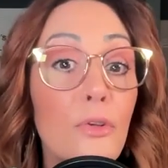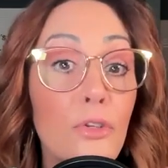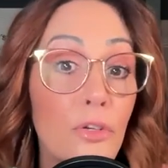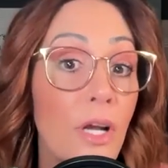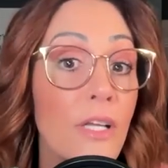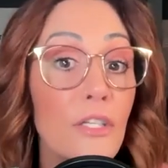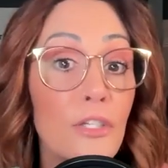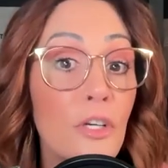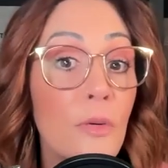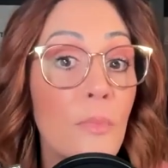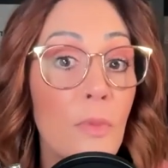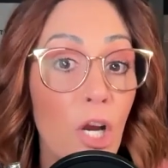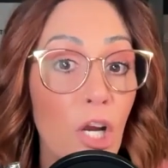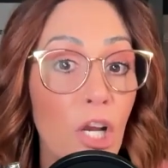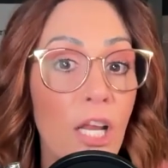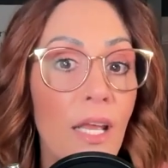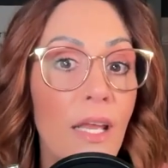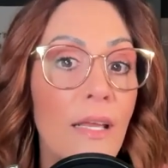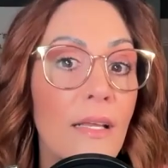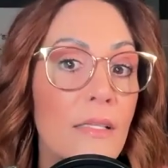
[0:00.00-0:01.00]
trust your
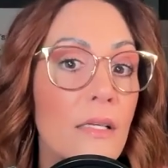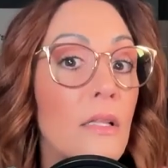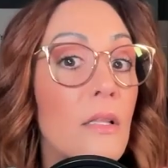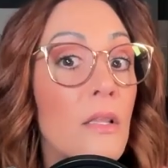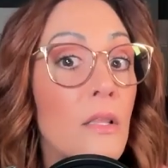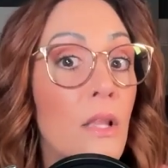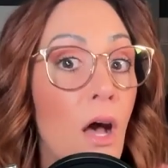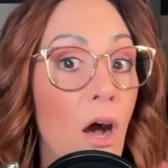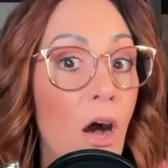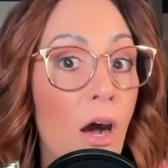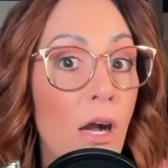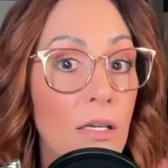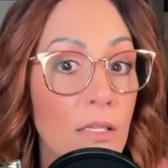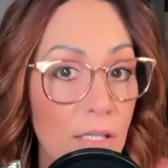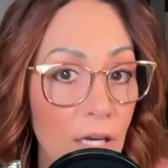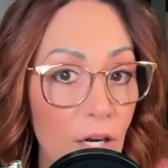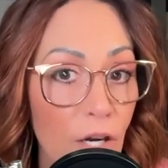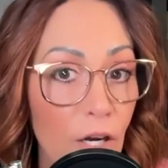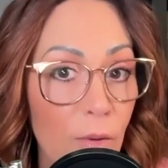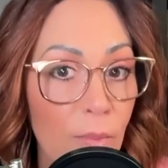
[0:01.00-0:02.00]
marketing is a
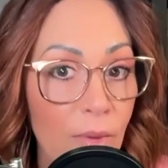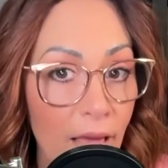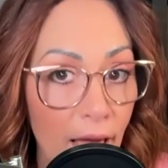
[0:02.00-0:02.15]
long-term